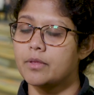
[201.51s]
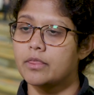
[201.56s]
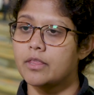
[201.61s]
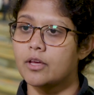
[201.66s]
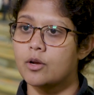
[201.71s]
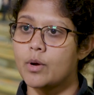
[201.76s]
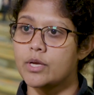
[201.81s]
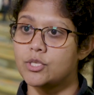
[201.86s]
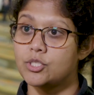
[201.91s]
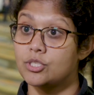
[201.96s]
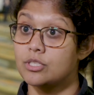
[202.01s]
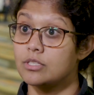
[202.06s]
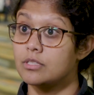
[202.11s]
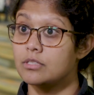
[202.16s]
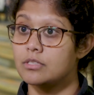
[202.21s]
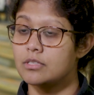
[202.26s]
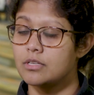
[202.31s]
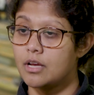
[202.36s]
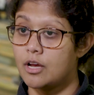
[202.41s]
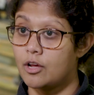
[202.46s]
the
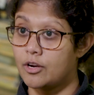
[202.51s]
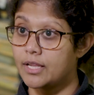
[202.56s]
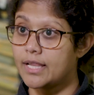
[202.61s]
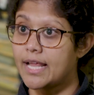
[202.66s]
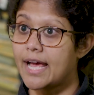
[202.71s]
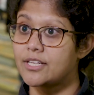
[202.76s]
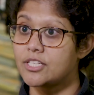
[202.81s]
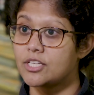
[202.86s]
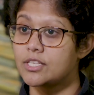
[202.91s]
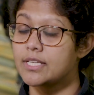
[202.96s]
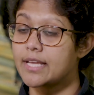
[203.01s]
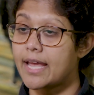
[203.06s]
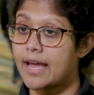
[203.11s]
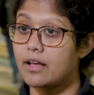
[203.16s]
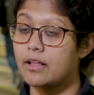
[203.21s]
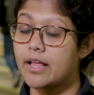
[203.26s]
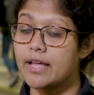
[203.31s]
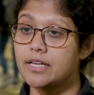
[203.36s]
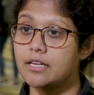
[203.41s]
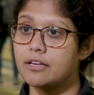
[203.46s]
questions on a larger
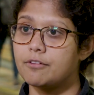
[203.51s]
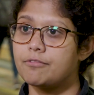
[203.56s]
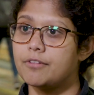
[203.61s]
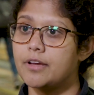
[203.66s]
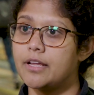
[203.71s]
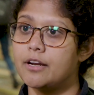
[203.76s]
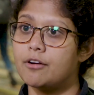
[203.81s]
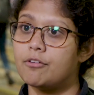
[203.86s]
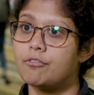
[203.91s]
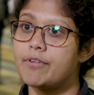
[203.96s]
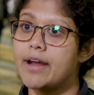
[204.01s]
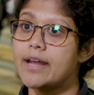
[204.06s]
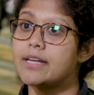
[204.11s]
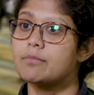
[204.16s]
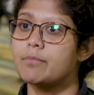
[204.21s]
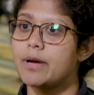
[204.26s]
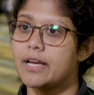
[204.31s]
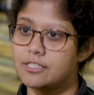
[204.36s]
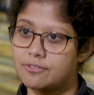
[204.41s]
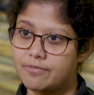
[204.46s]
scale and in a
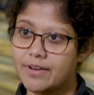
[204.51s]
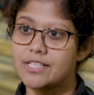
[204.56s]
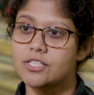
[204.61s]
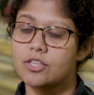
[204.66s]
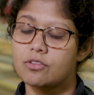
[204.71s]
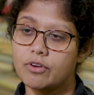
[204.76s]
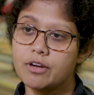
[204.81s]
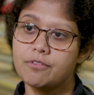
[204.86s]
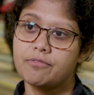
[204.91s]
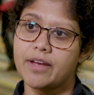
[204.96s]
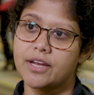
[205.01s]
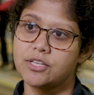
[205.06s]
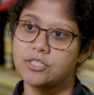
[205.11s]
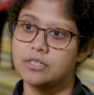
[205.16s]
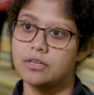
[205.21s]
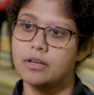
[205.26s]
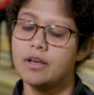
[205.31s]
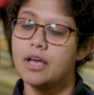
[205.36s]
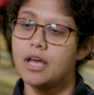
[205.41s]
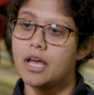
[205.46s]
randomized phase 3
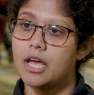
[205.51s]
fashion